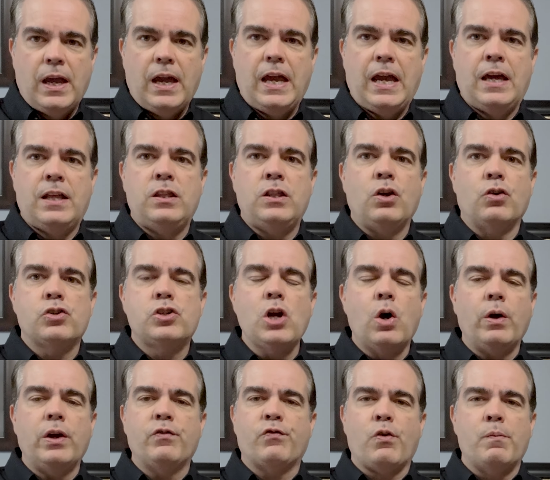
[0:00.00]
and there's
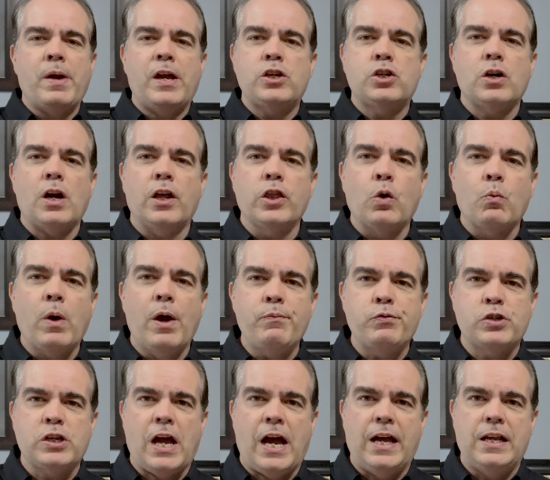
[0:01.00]
no information on the
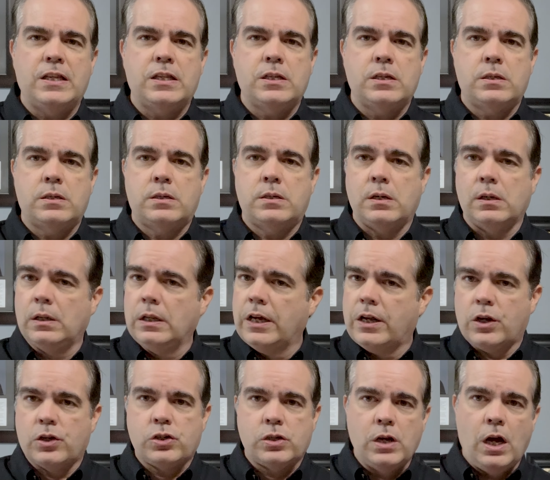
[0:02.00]
website to
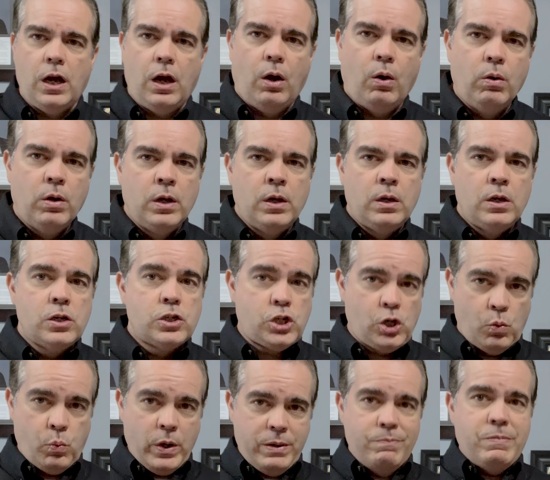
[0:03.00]
let us know.
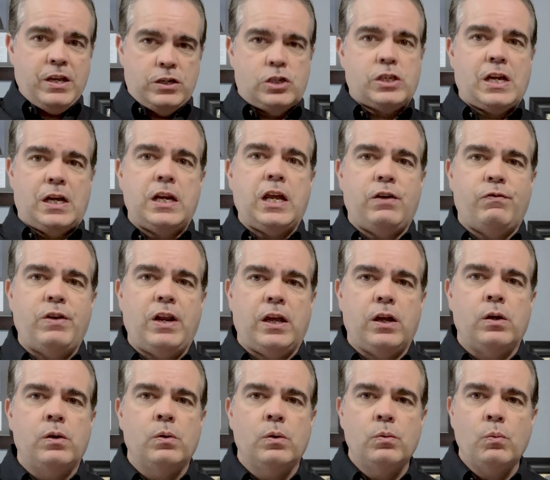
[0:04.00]
So we missed that
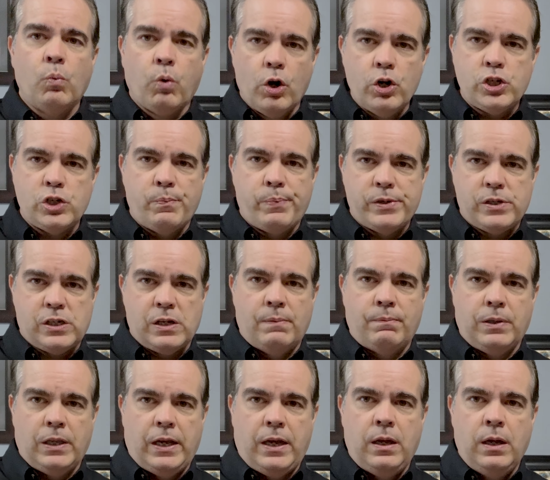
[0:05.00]
evening worship
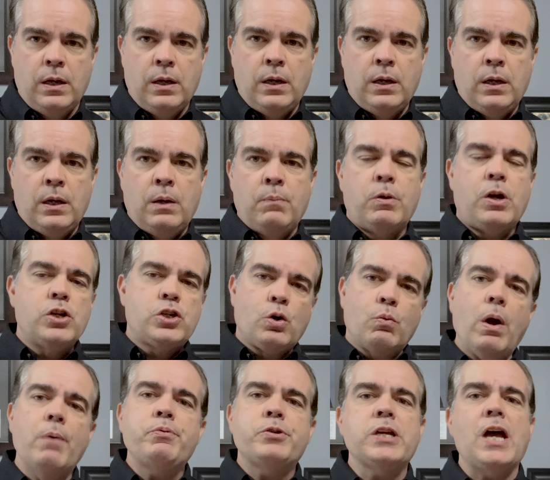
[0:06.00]
assembly because
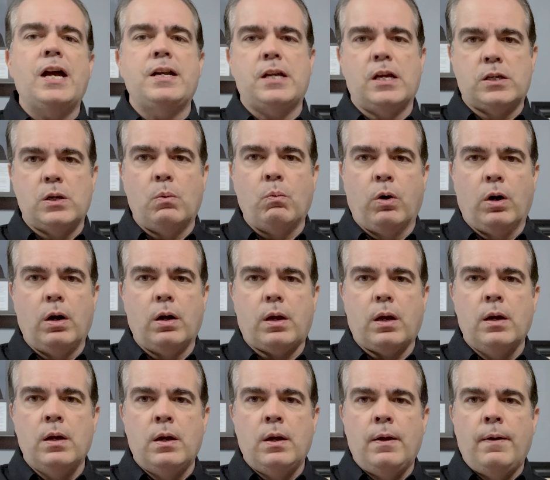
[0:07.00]
your website doesn't work.
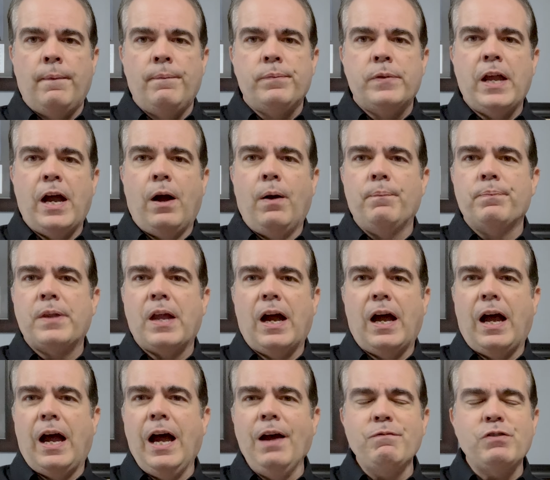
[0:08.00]
Now,
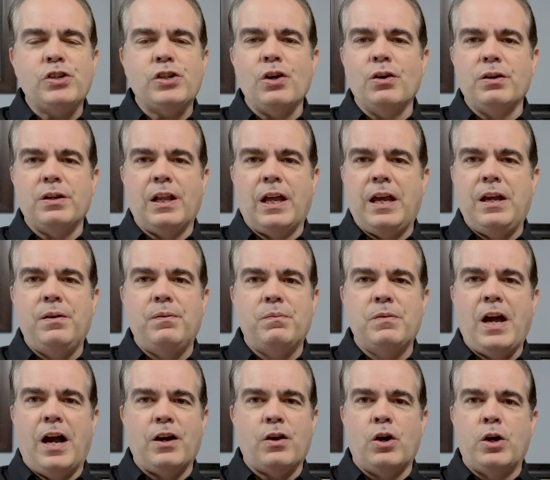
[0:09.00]
I'm certainly
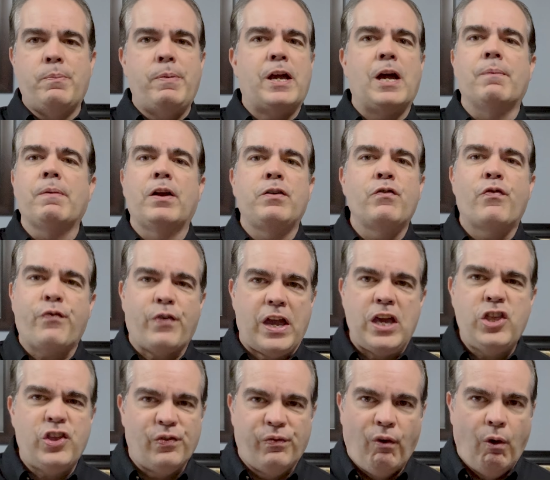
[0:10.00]
not going to become
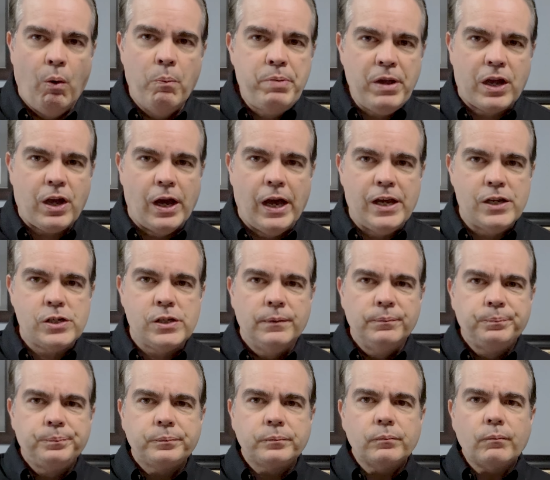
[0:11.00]
unfaithful
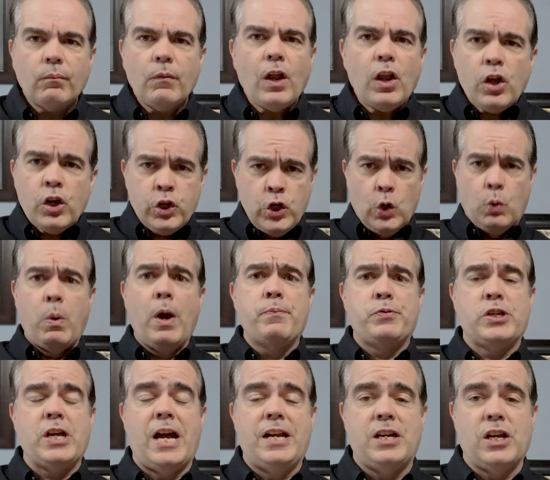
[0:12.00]
because your
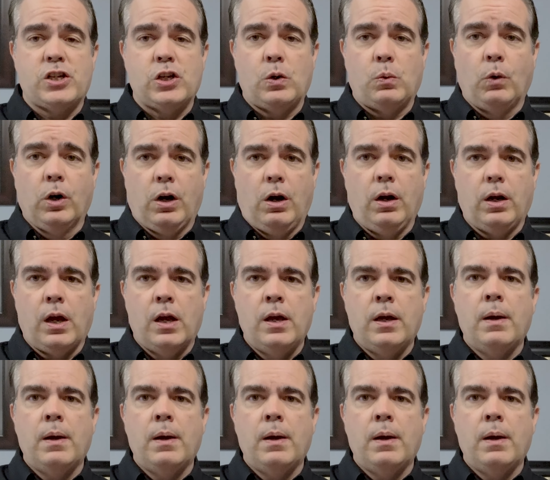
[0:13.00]
website doesn't work.